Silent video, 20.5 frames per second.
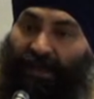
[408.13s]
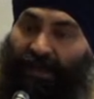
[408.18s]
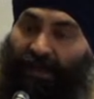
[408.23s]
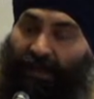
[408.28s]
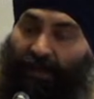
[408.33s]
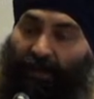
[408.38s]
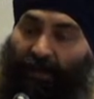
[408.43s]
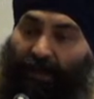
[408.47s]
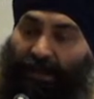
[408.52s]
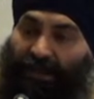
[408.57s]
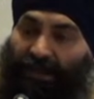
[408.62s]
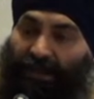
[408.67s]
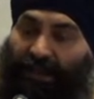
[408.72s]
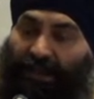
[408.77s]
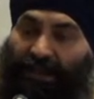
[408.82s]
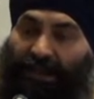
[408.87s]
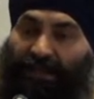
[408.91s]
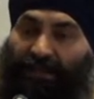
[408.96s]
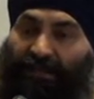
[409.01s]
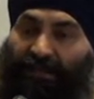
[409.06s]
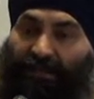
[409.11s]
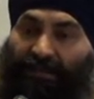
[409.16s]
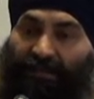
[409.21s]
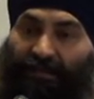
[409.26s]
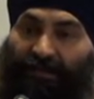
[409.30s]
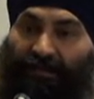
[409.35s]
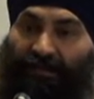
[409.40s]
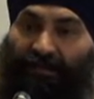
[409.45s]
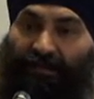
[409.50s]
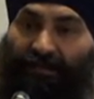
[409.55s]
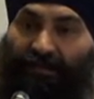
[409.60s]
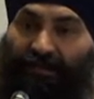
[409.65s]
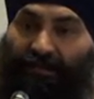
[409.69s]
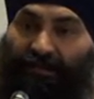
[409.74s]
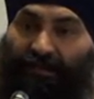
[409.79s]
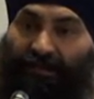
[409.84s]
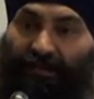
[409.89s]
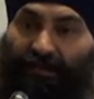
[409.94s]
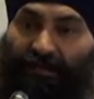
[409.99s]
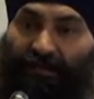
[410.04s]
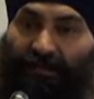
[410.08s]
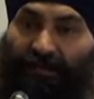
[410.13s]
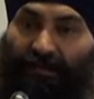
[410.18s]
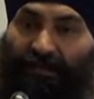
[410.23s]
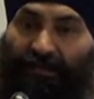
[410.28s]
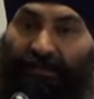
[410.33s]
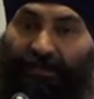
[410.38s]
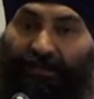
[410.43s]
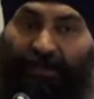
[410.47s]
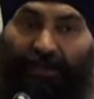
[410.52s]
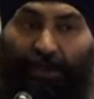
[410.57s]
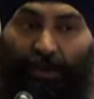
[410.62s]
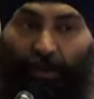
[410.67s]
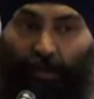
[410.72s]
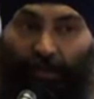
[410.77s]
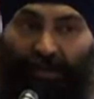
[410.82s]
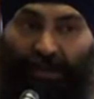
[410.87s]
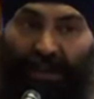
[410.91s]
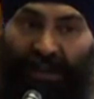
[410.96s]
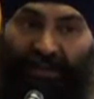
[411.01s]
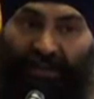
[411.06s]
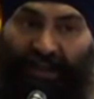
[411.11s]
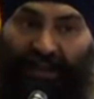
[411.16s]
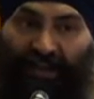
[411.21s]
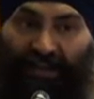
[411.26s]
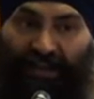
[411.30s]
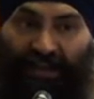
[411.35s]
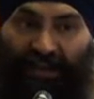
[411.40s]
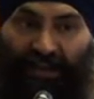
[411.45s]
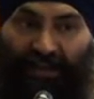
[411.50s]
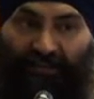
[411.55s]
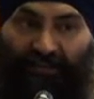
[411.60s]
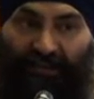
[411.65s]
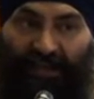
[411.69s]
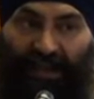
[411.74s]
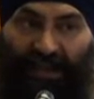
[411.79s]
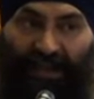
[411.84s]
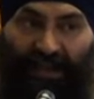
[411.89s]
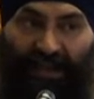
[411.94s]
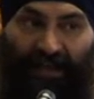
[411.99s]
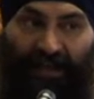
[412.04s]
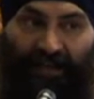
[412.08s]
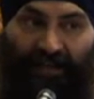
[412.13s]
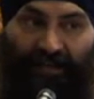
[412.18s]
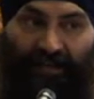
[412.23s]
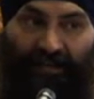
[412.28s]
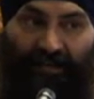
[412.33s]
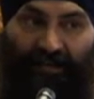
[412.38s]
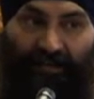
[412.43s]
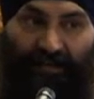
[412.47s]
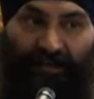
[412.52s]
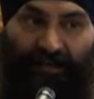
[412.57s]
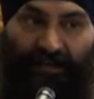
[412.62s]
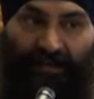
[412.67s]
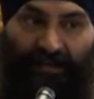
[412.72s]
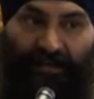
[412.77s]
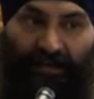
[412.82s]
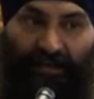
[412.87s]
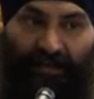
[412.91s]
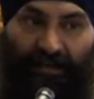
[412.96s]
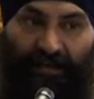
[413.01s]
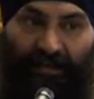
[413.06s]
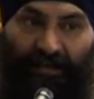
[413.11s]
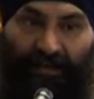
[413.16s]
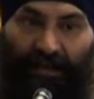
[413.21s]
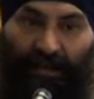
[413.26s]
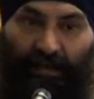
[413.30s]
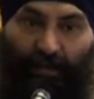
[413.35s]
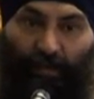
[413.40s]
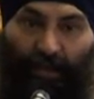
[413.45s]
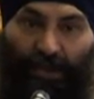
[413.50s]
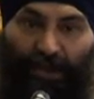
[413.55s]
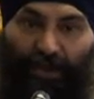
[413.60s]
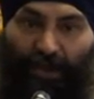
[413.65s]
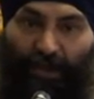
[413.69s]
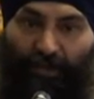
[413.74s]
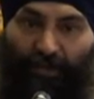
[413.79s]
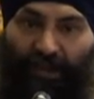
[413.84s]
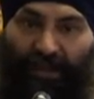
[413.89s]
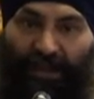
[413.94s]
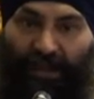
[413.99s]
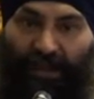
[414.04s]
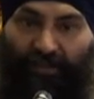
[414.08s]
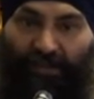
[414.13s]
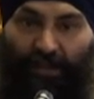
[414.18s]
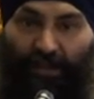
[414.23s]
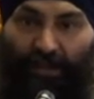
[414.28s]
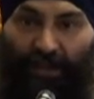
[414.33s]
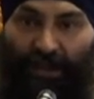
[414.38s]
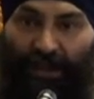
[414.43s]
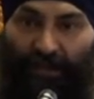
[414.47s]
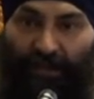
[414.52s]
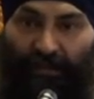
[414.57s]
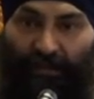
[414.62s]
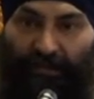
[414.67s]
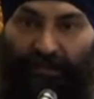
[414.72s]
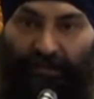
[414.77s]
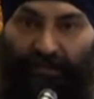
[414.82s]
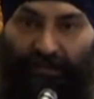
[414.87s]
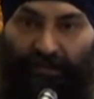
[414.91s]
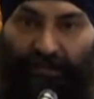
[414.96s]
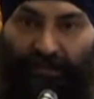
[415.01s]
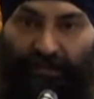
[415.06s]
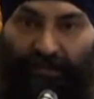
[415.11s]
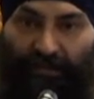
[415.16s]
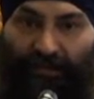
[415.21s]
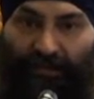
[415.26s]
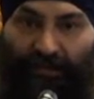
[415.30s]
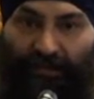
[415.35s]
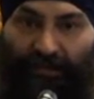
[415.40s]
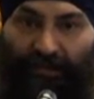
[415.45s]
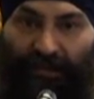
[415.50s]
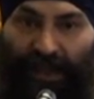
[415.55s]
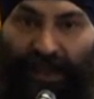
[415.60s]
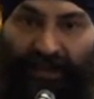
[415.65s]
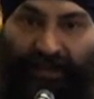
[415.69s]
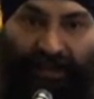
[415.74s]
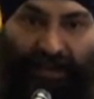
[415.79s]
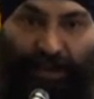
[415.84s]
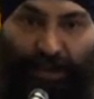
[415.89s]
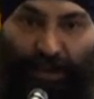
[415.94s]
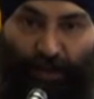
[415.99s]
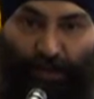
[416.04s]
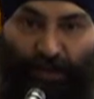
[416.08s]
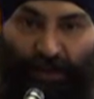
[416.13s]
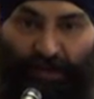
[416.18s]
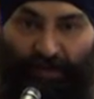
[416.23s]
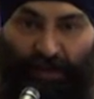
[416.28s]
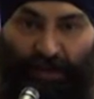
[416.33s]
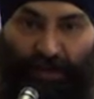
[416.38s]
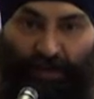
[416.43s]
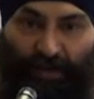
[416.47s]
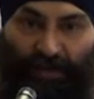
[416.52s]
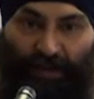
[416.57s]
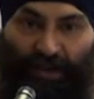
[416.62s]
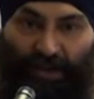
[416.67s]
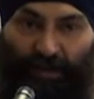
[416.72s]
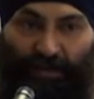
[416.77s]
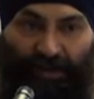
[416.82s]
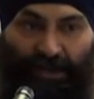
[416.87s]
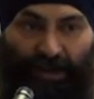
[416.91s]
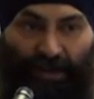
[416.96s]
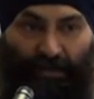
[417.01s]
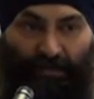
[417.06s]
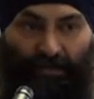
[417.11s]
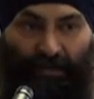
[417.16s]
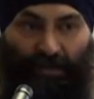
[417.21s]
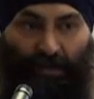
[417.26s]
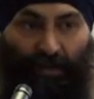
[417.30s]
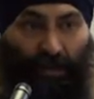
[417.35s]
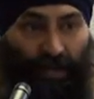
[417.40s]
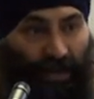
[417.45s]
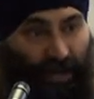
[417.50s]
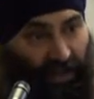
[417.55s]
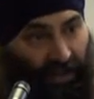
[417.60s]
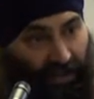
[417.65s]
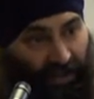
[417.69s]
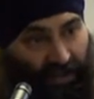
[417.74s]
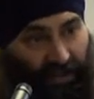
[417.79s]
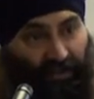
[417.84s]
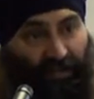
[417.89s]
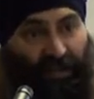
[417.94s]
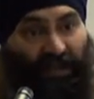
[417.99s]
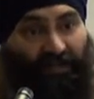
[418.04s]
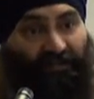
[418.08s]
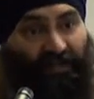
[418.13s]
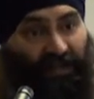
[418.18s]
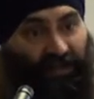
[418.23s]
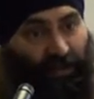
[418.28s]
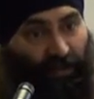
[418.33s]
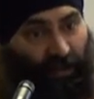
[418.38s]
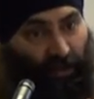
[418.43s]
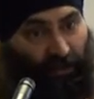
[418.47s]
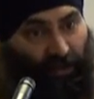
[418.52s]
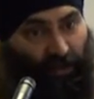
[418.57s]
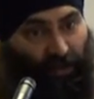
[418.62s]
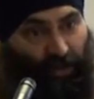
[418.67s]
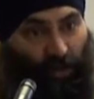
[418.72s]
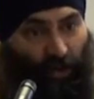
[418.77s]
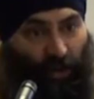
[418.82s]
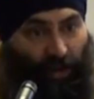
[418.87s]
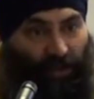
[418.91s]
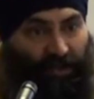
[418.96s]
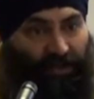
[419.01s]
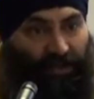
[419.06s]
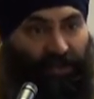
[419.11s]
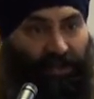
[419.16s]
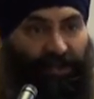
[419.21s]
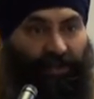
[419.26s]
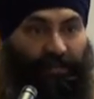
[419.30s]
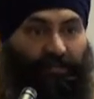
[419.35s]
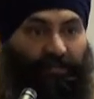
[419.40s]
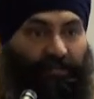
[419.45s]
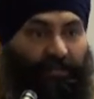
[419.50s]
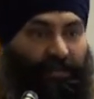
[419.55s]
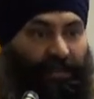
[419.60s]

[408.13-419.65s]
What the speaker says: And the question is, Jo datan den wala hai, then what should we give to him? And this is what we're doing sometimes. As a matter of fact, almost all the time.